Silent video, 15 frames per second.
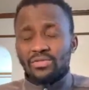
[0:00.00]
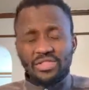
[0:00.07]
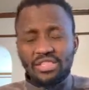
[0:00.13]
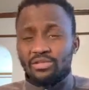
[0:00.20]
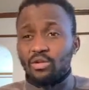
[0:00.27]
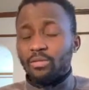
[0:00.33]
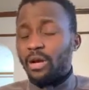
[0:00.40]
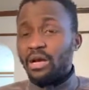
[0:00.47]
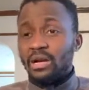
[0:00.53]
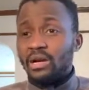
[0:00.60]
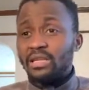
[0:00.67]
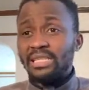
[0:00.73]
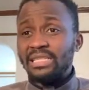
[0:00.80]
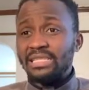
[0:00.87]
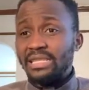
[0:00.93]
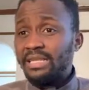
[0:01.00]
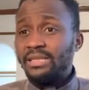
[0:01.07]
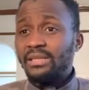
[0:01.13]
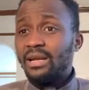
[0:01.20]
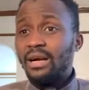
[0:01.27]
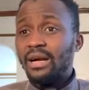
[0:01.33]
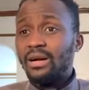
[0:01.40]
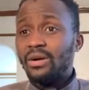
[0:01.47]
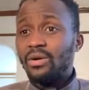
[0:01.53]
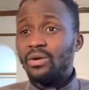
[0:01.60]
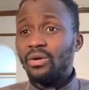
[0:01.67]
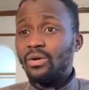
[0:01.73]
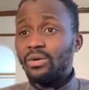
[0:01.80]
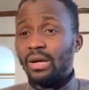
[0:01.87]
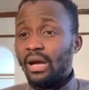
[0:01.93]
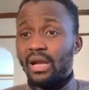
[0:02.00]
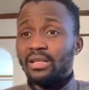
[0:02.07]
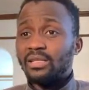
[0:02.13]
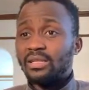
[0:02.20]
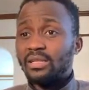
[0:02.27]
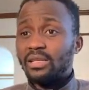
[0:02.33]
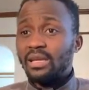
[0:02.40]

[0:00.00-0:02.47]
zero background in data or IT.